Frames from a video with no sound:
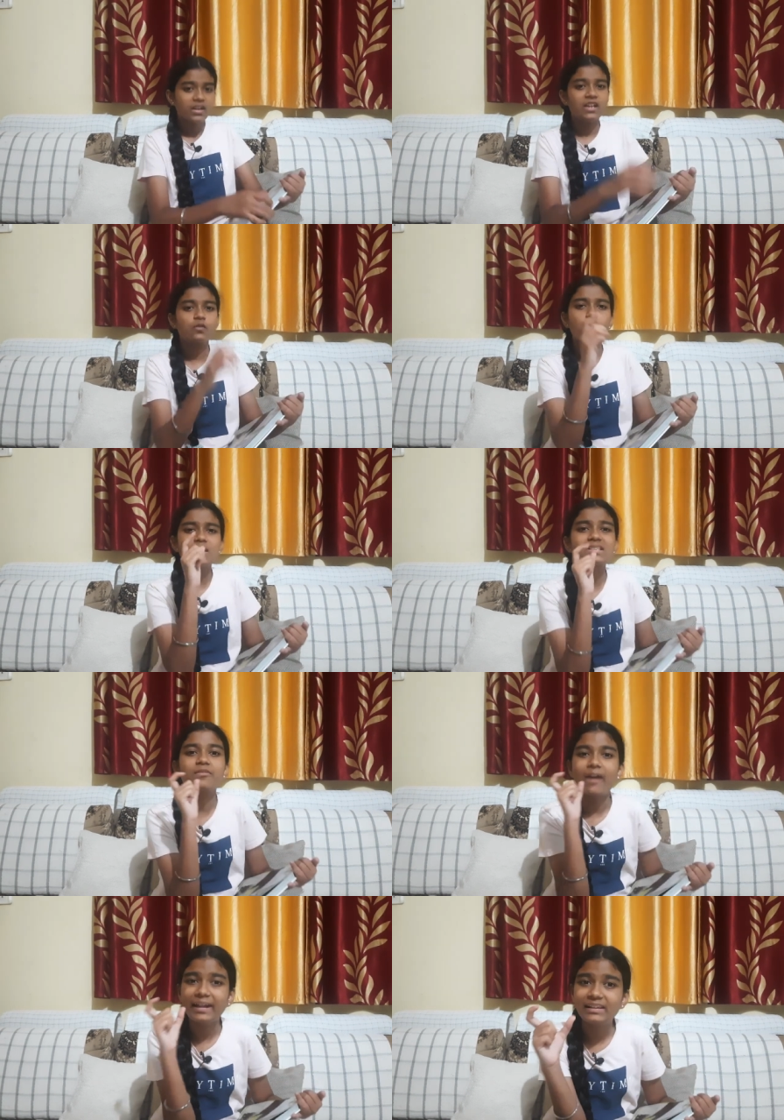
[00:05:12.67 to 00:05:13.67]
It was
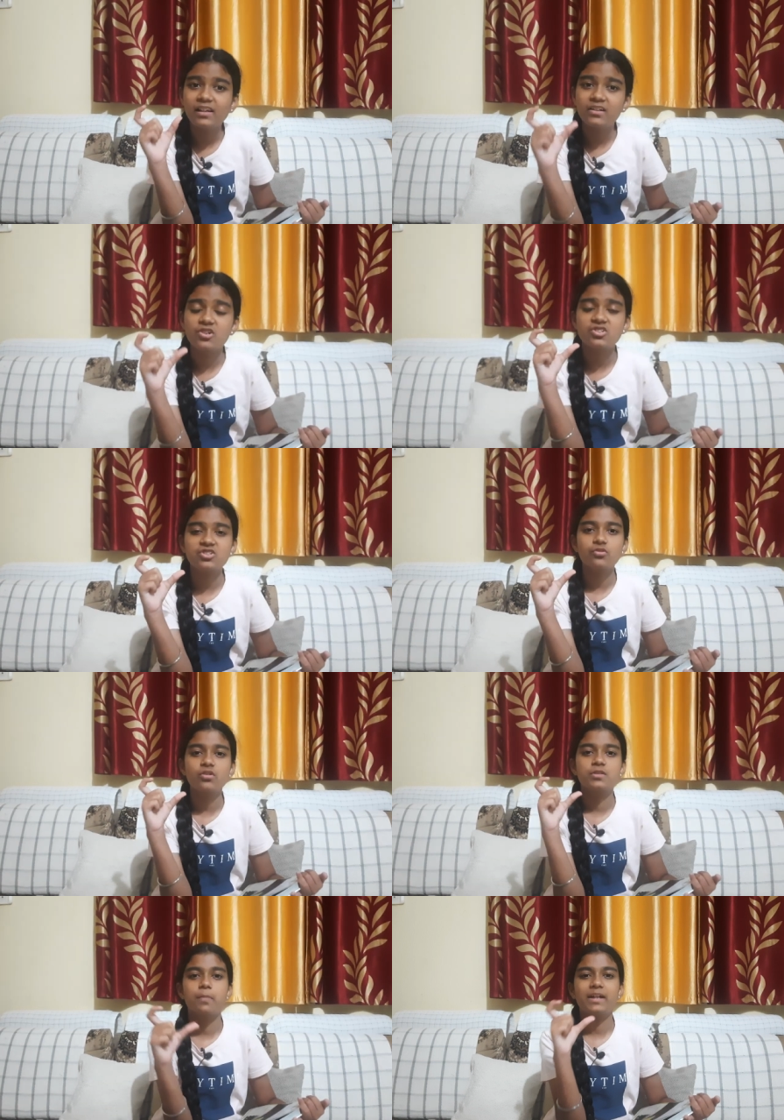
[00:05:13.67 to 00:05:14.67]
rightly
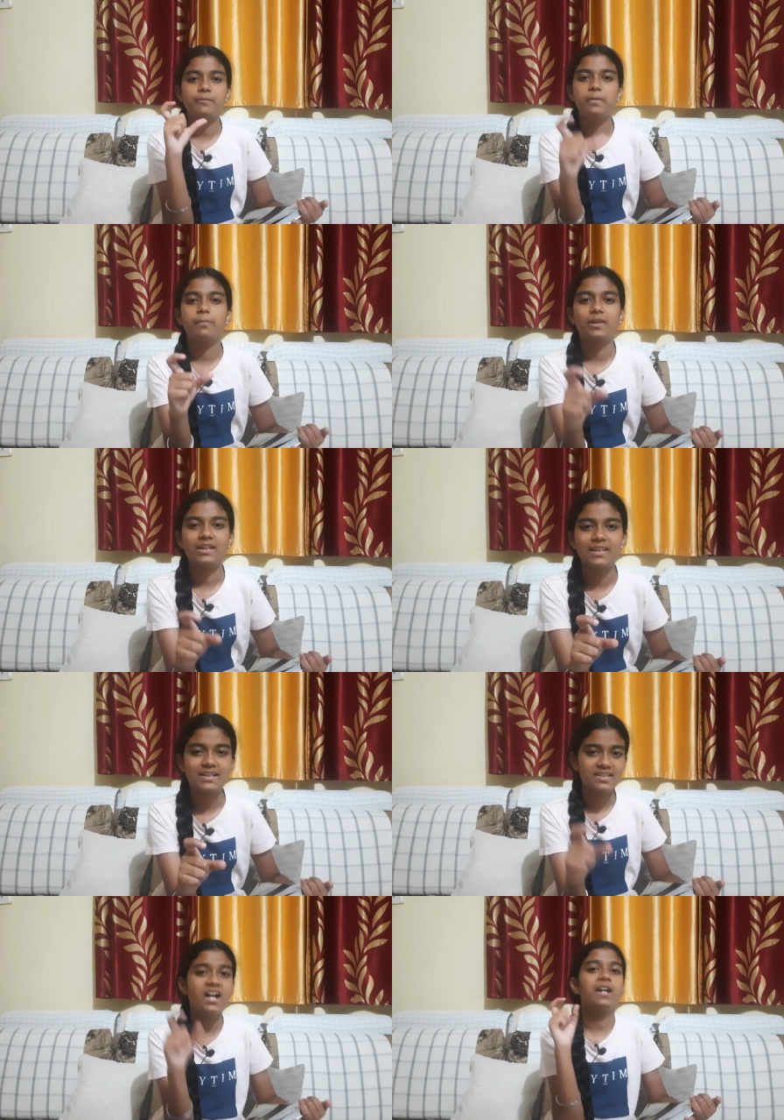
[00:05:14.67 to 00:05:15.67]
understood by the people at
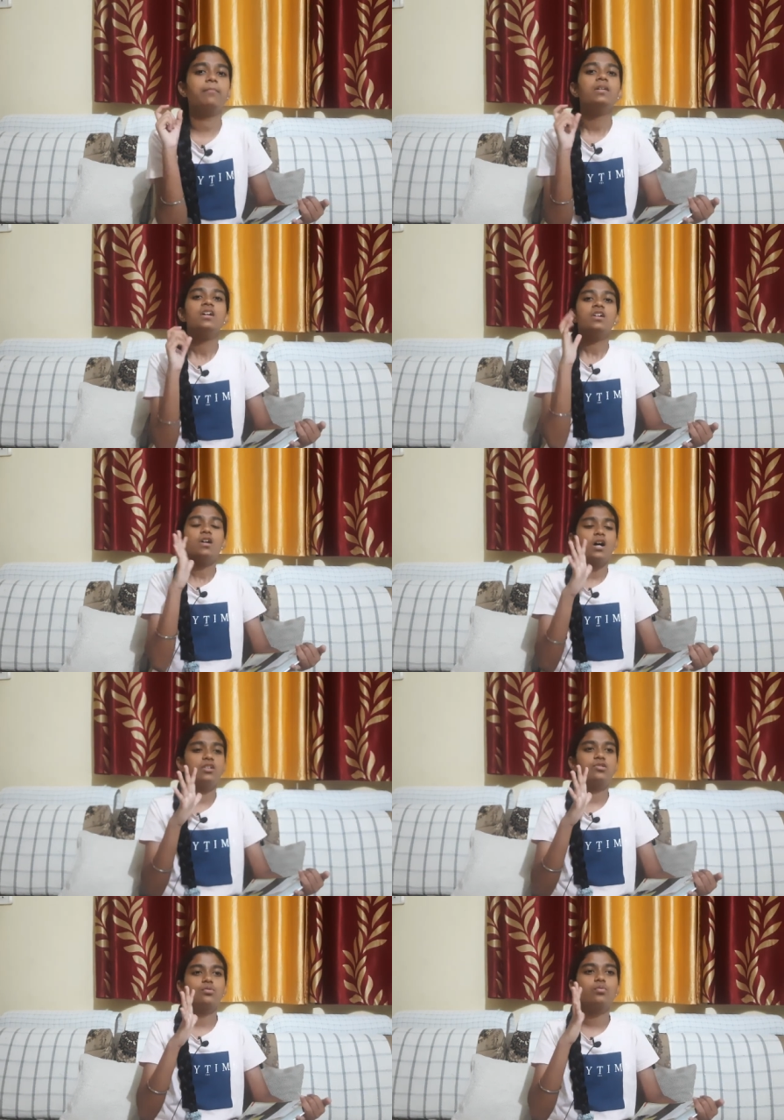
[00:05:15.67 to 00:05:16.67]
that time
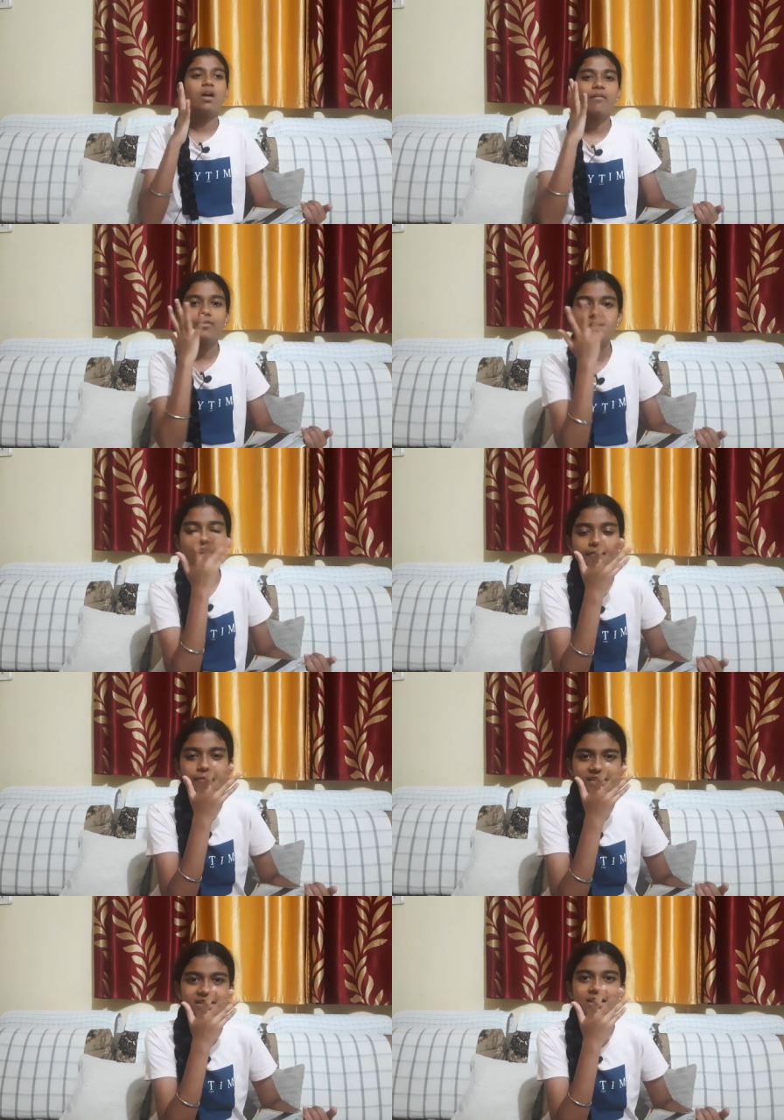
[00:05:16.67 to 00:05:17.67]
to cover their
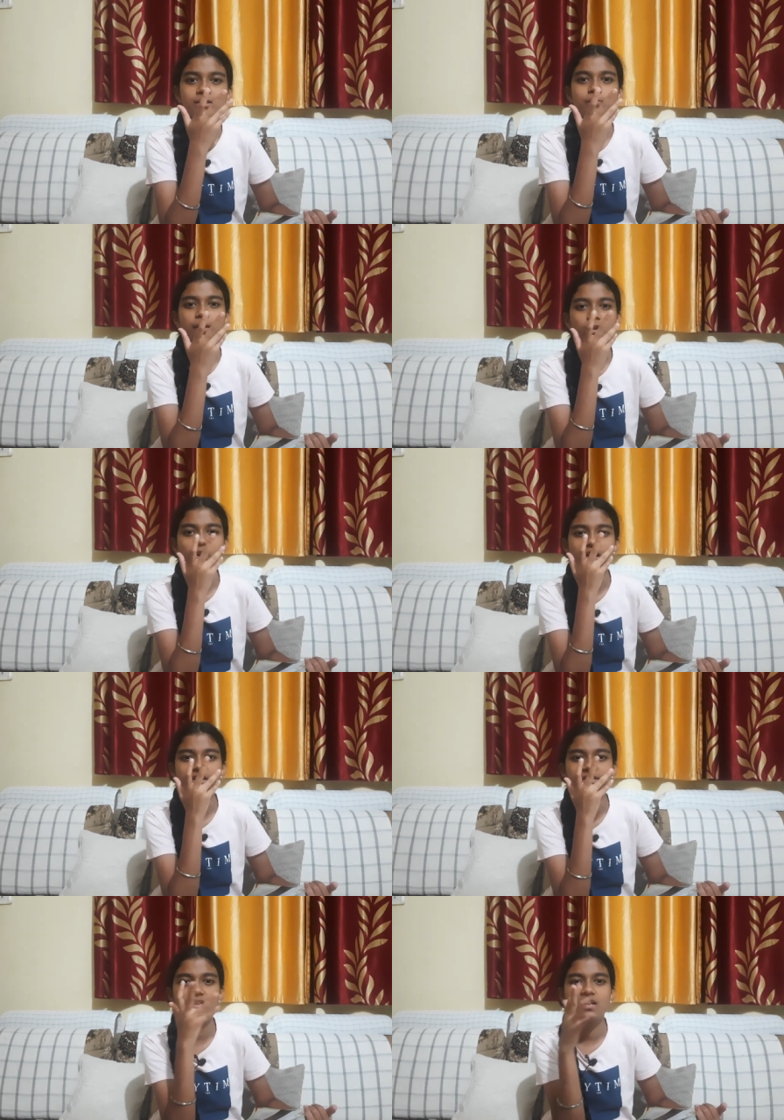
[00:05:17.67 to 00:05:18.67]
faces
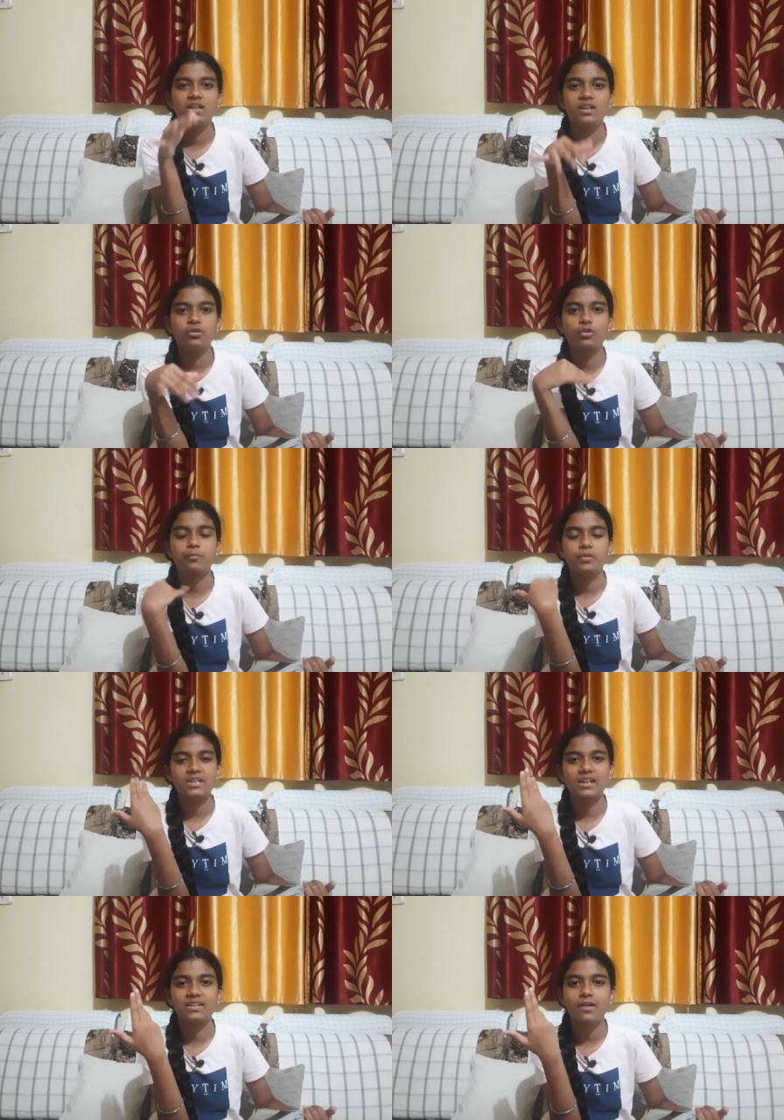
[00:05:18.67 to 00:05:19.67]
because it could
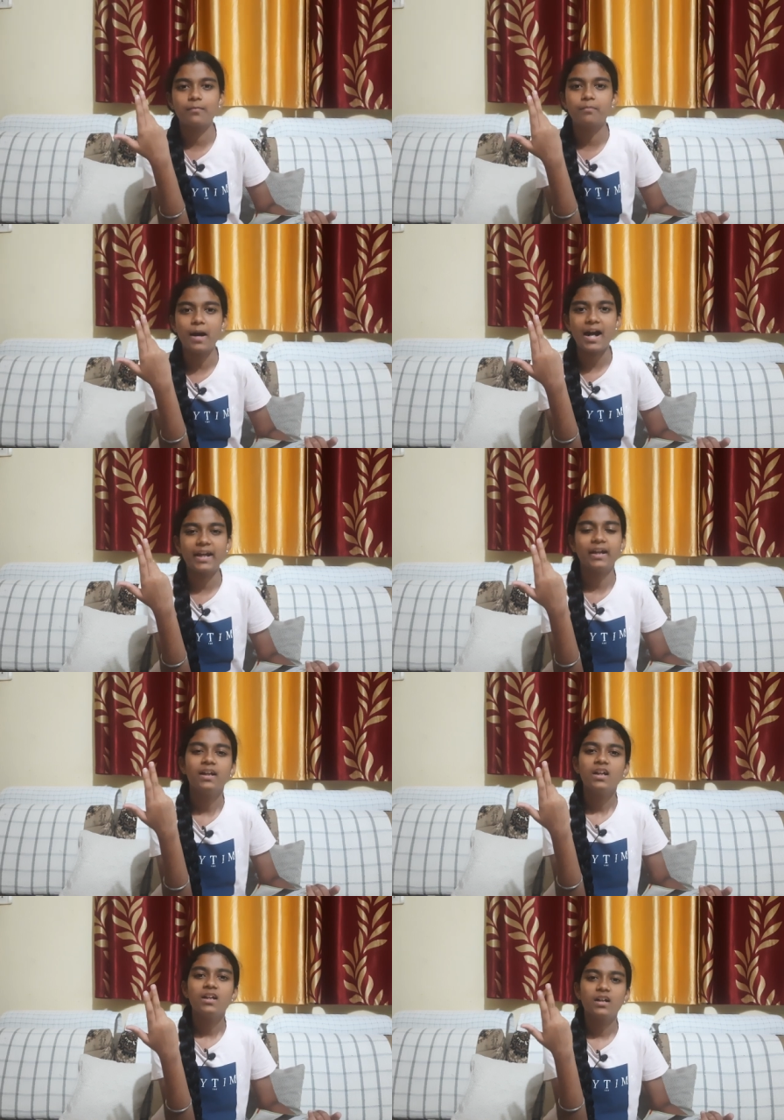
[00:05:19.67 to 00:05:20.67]
protect them by
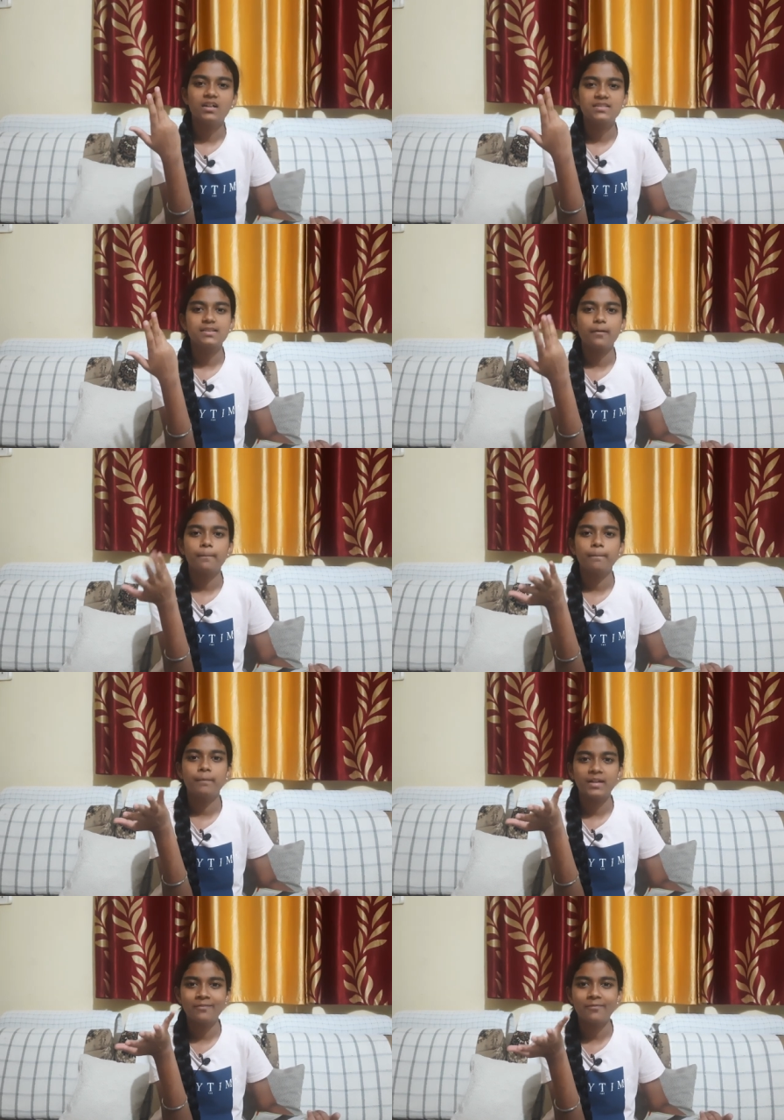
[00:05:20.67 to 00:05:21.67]

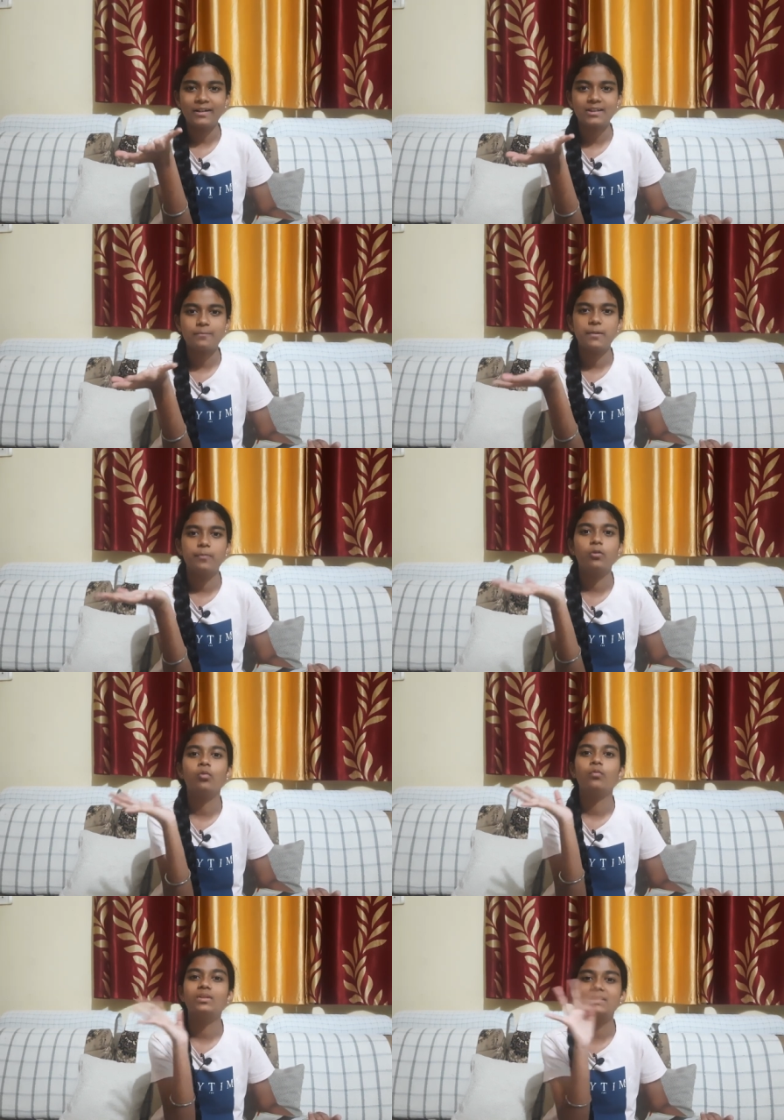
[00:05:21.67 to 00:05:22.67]
some infected
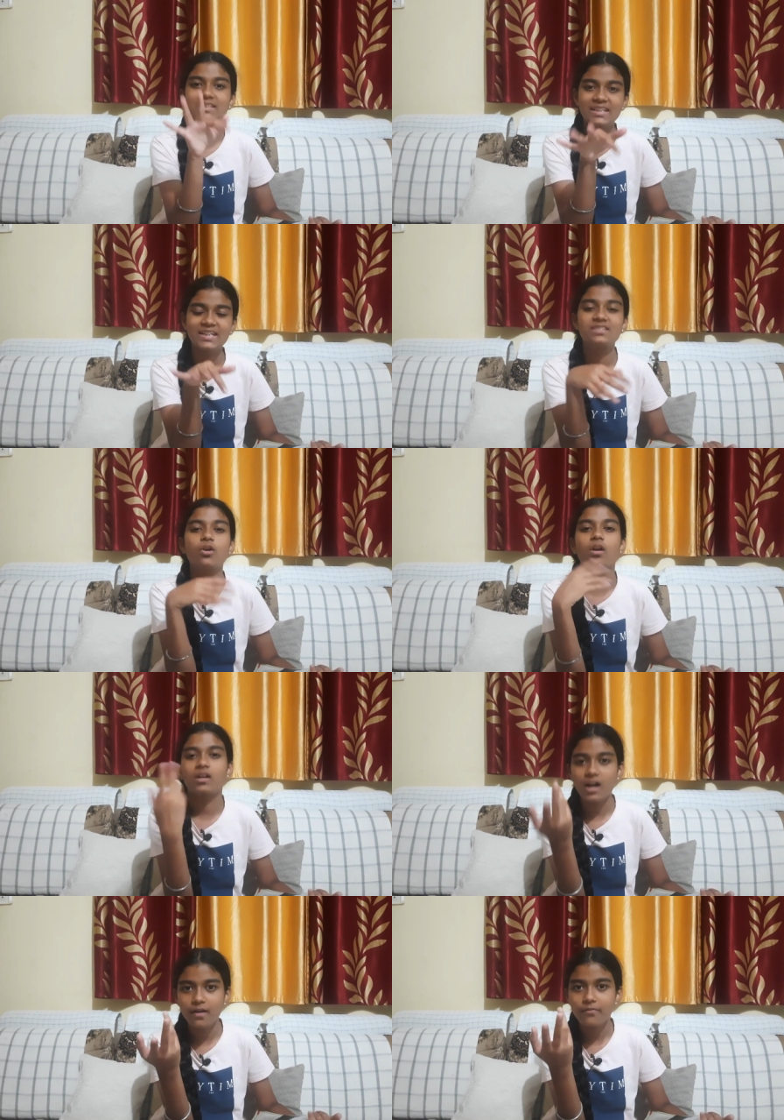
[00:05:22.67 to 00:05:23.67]
people who would sneeze or
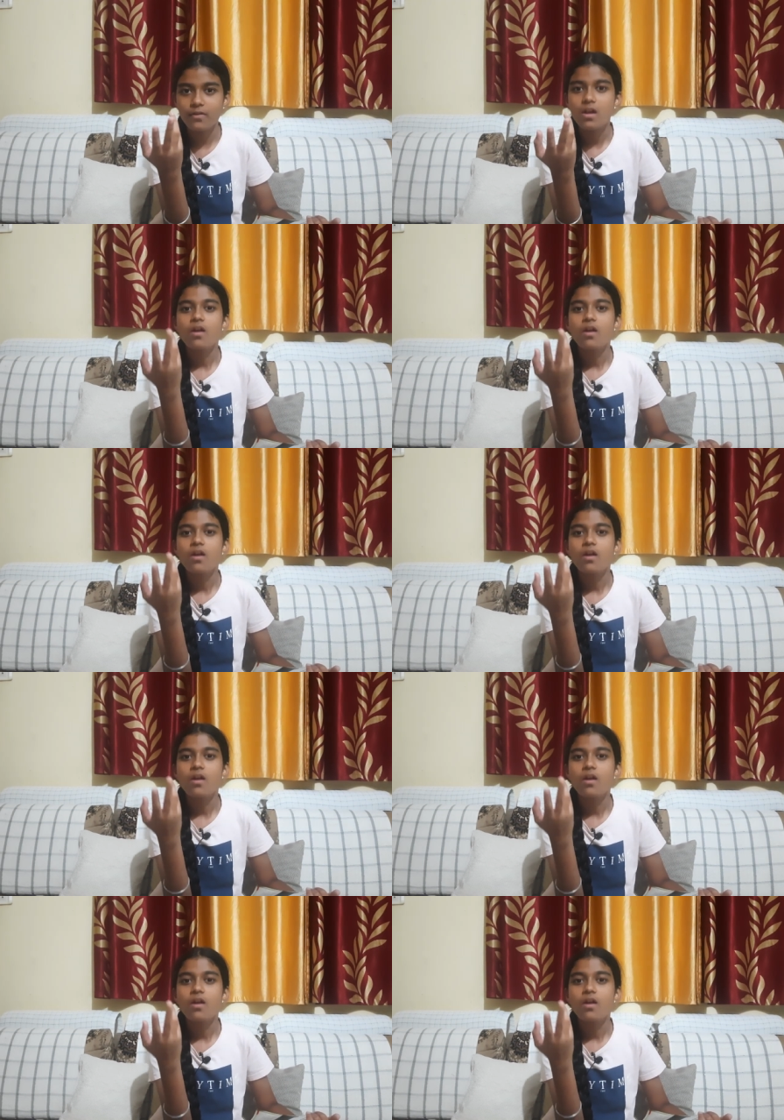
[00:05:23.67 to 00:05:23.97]
cough,